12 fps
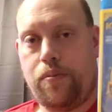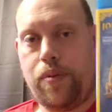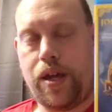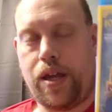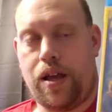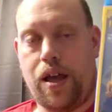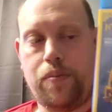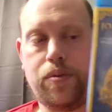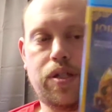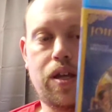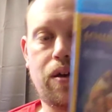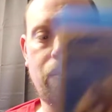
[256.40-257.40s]
picking up,
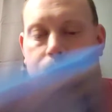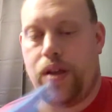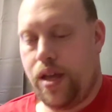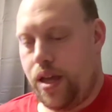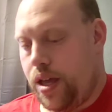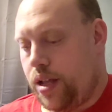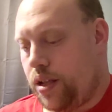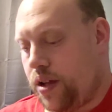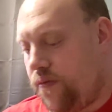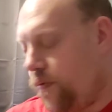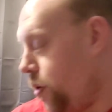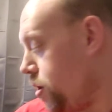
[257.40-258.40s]
so
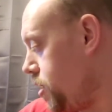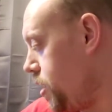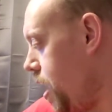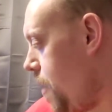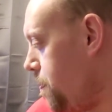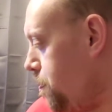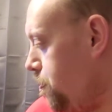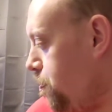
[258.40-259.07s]
looking forward to that.